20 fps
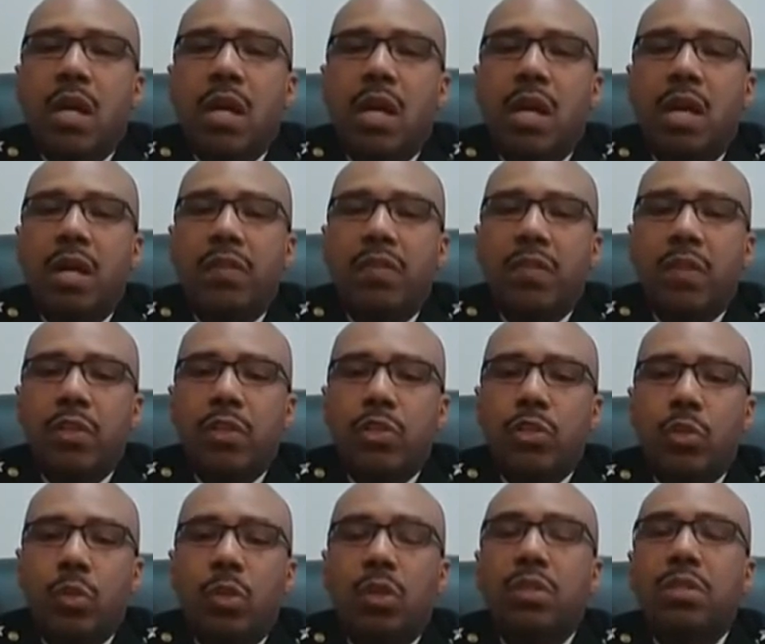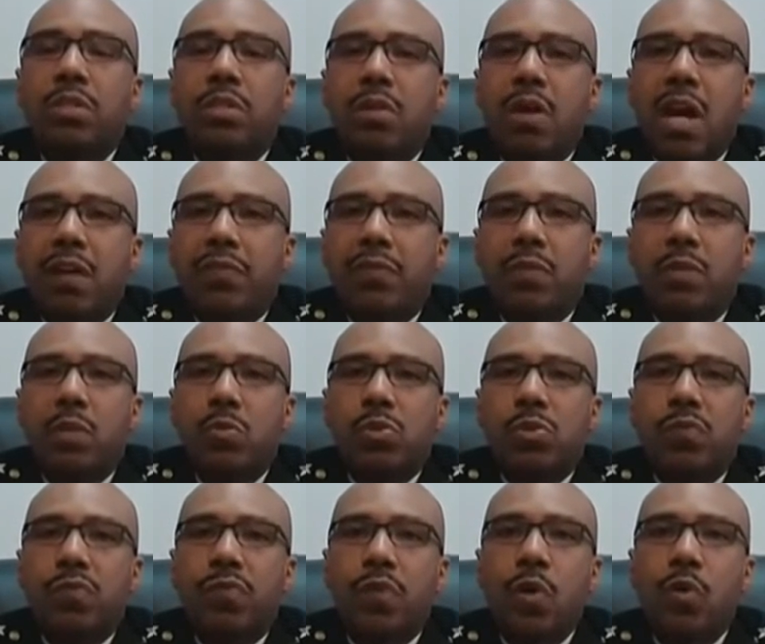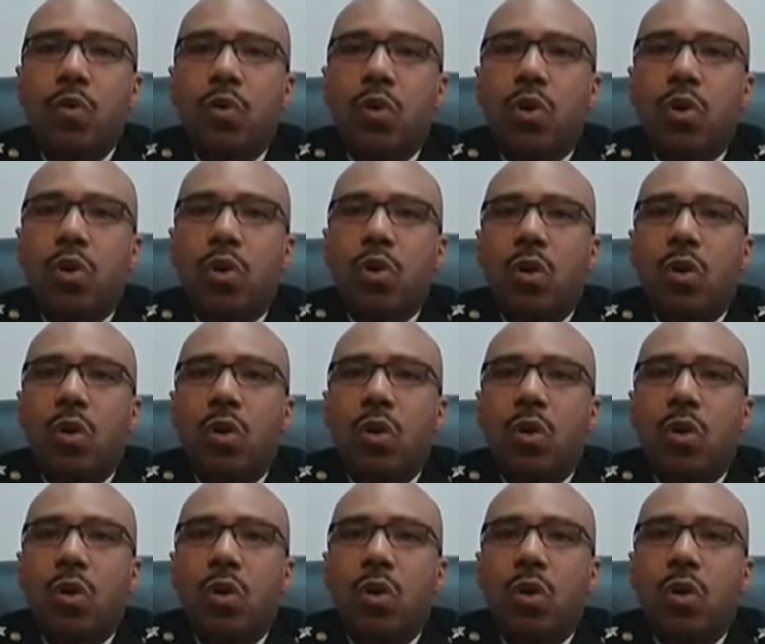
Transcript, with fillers: Uh, shortly thereafter, there was a phone call